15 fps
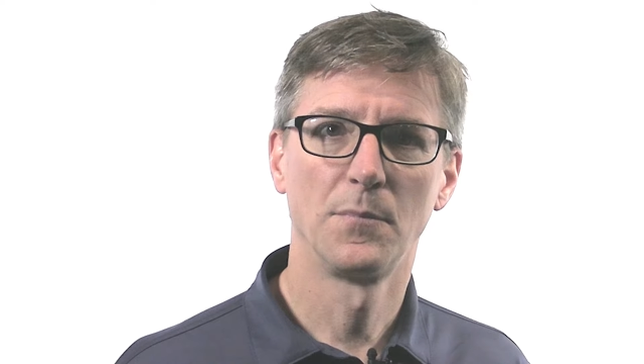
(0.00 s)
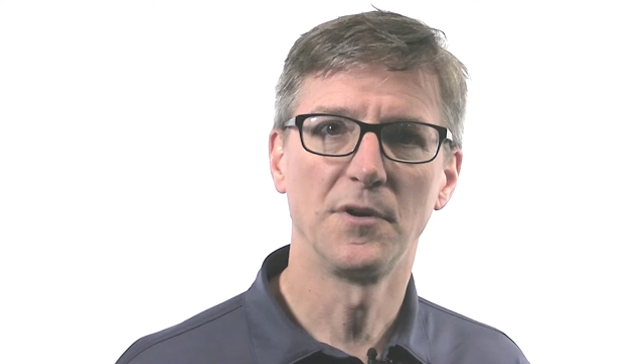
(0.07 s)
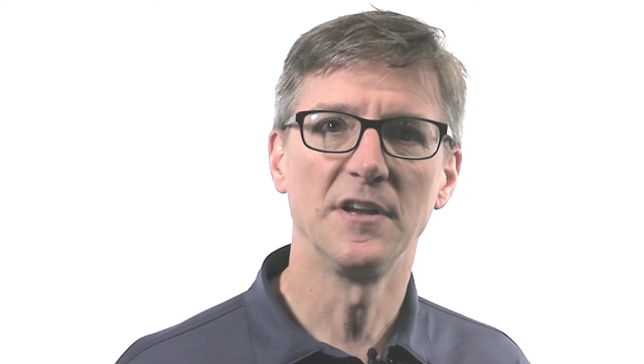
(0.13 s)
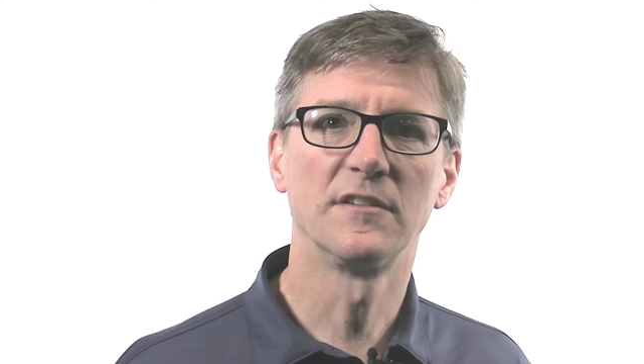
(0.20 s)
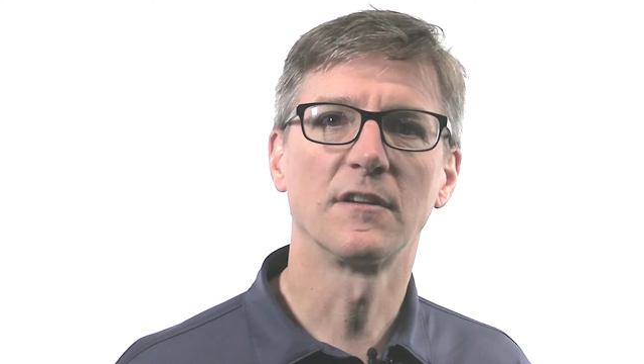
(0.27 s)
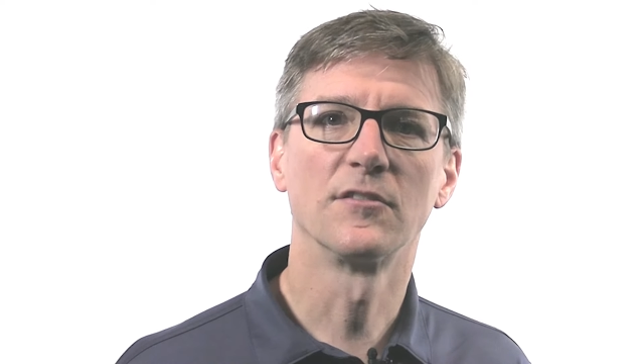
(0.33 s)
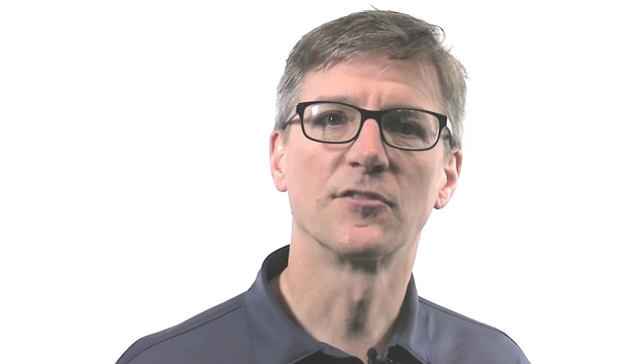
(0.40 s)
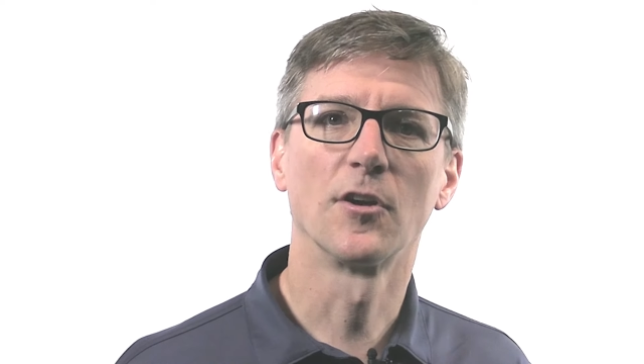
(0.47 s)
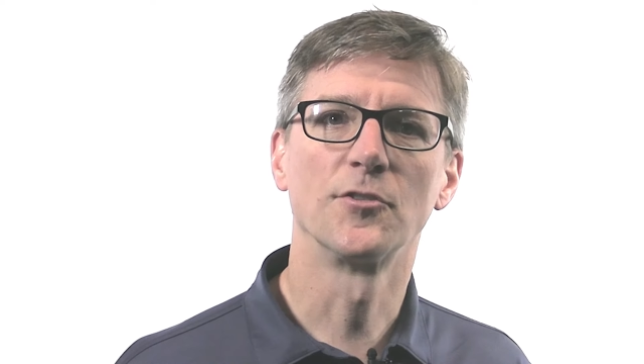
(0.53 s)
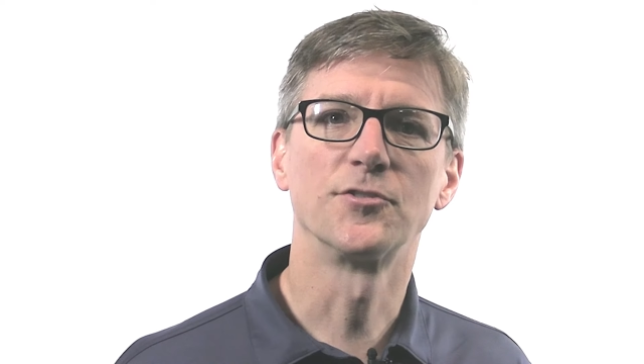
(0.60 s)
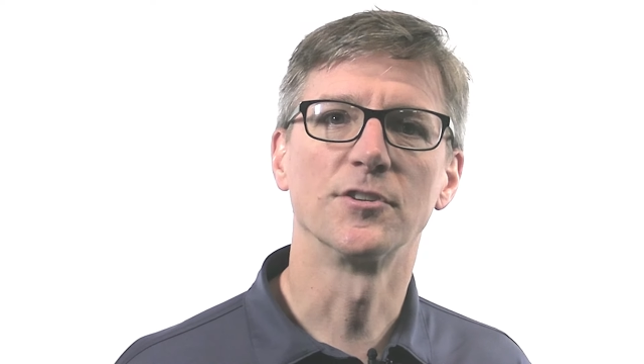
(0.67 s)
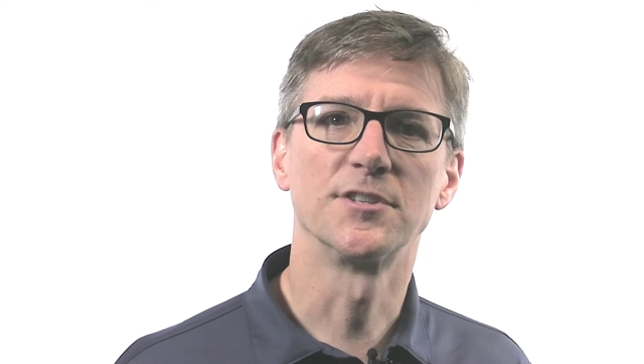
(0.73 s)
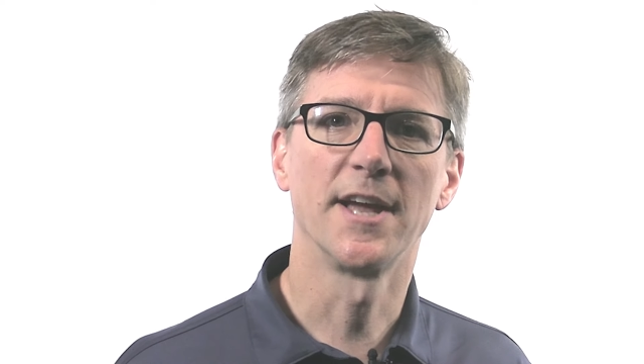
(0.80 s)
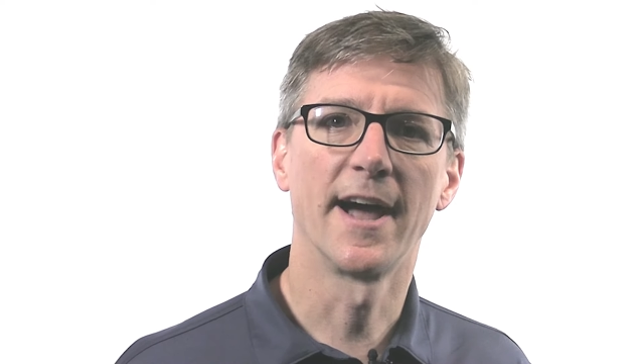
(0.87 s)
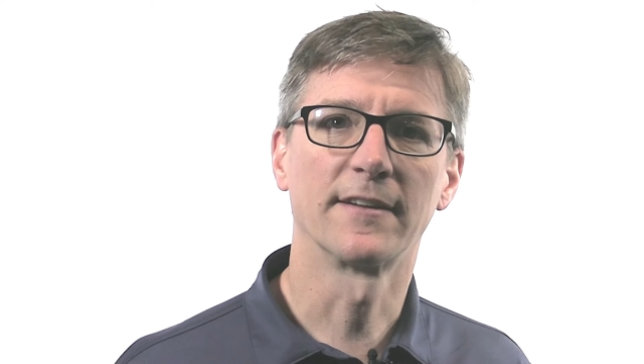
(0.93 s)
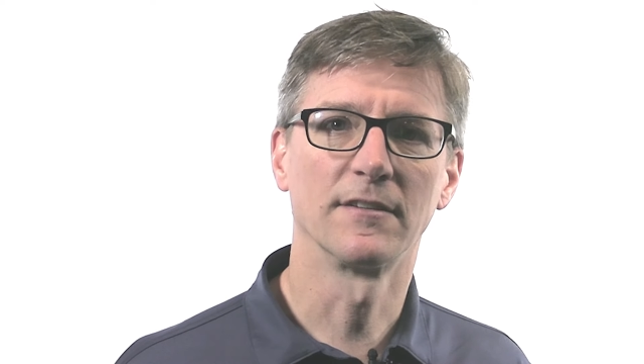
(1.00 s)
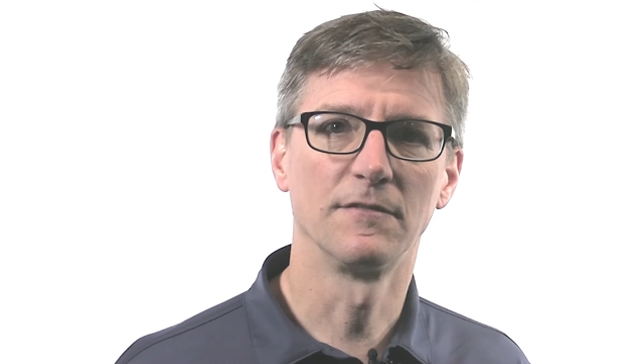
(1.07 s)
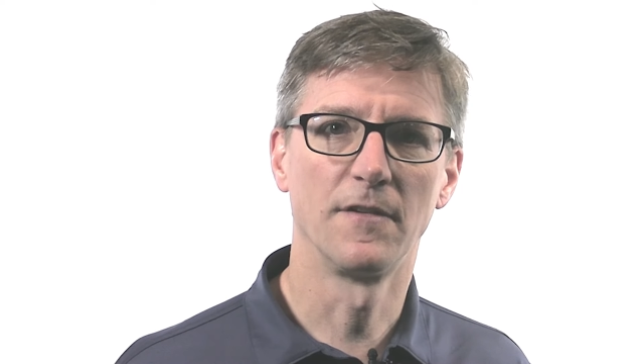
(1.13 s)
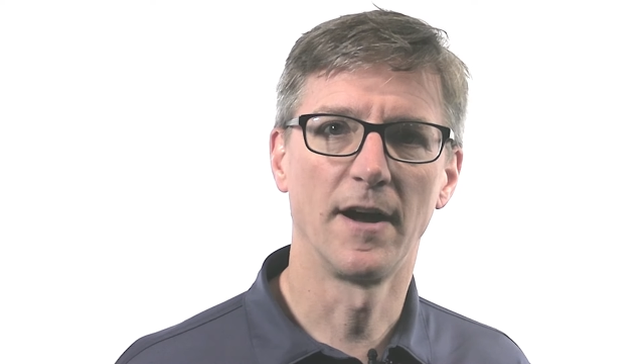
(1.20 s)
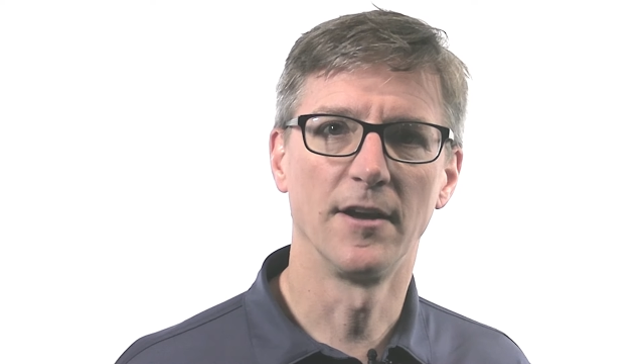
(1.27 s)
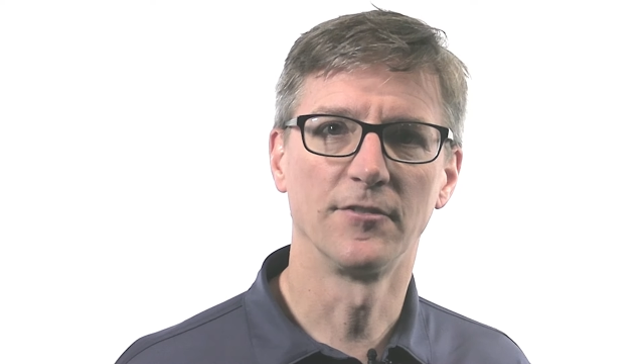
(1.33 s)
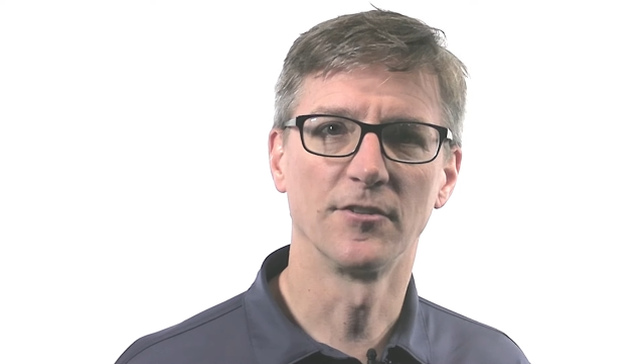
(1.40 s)
please consult your tax
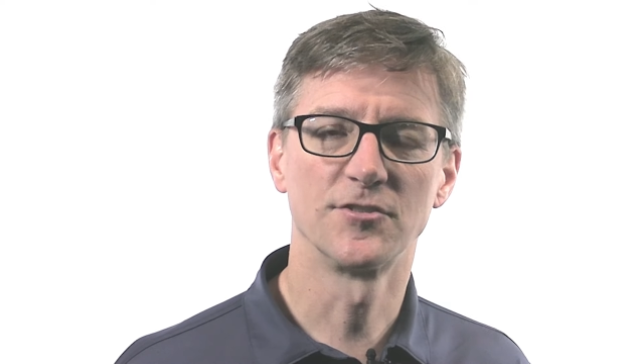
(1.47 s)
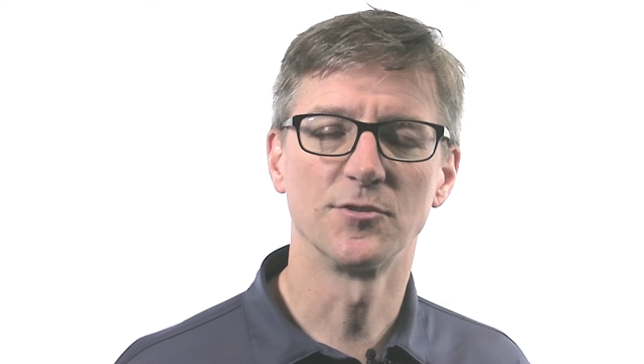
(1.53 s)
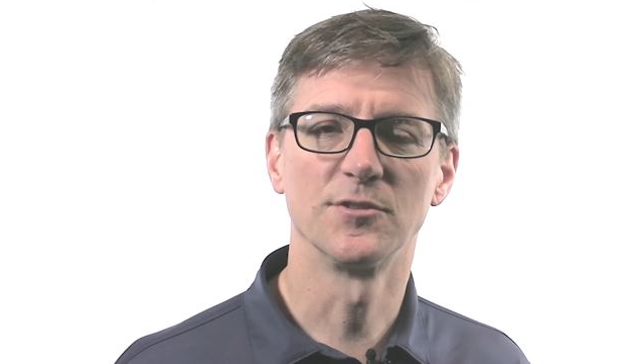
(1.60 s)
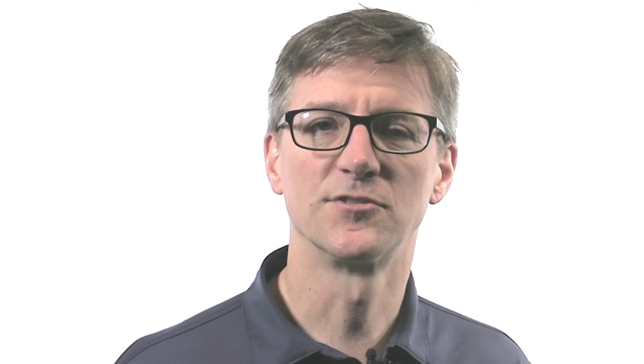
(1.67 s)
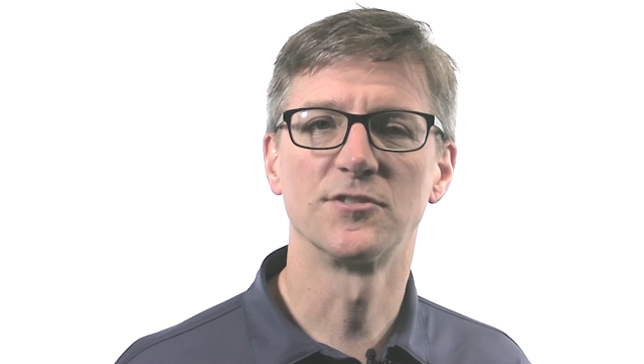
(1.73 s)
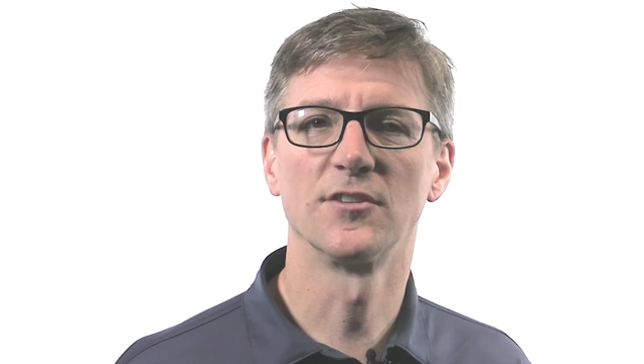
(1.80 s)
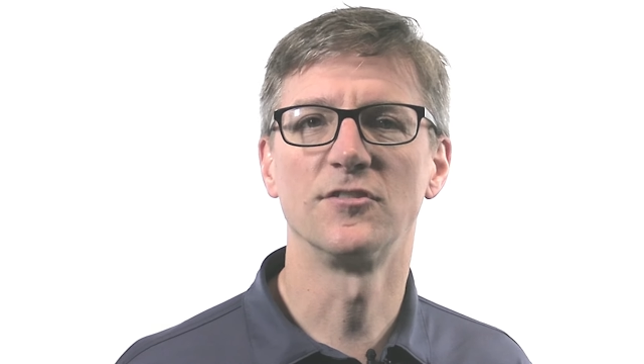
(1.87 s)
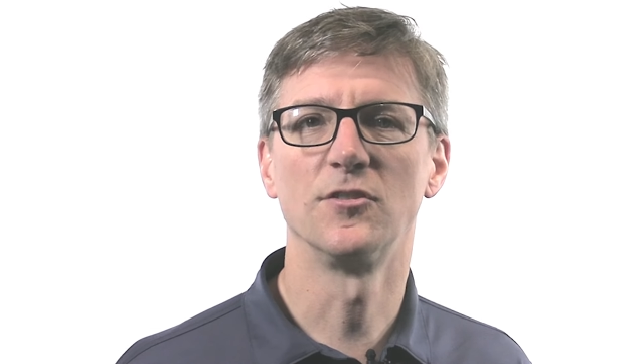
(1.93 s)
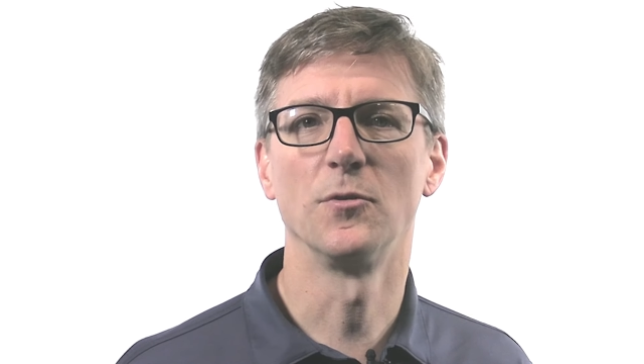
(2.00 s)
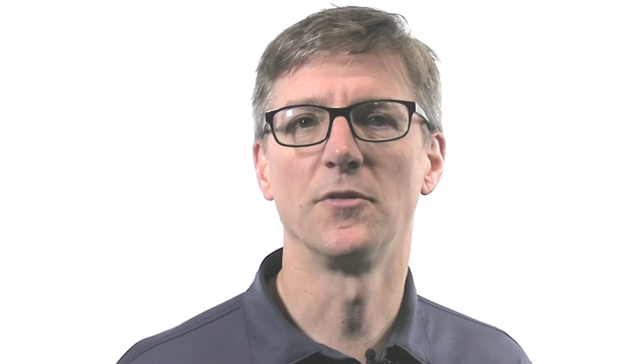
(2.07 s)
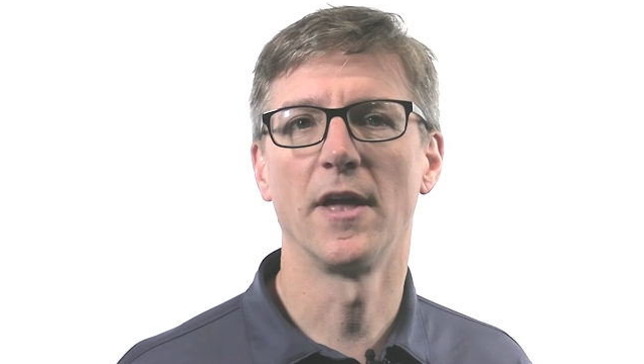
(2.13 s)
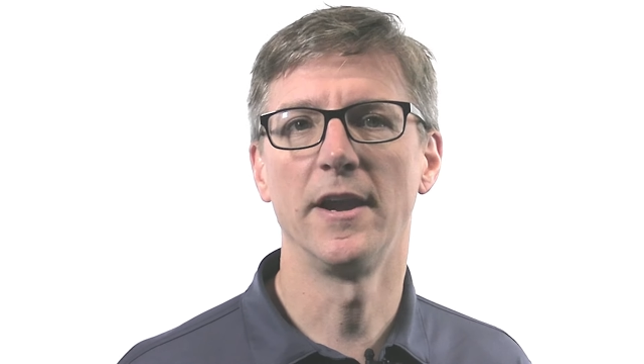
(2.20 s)
advisor to assist you with